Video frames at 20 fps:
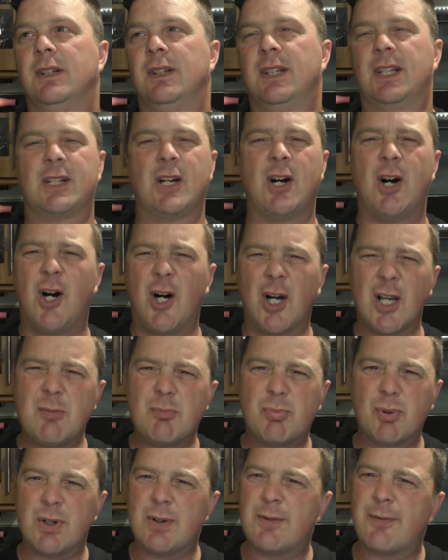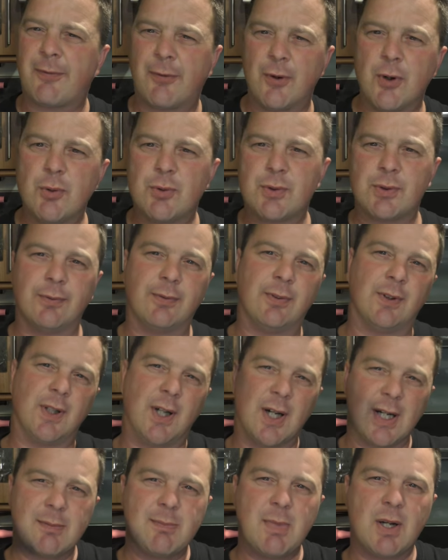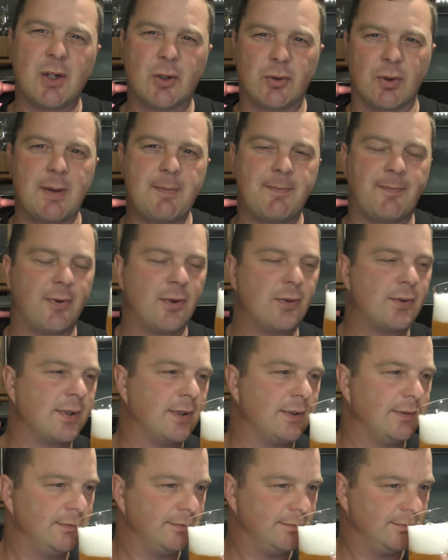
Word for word: like a hybrid fruit of lime and grapefruit.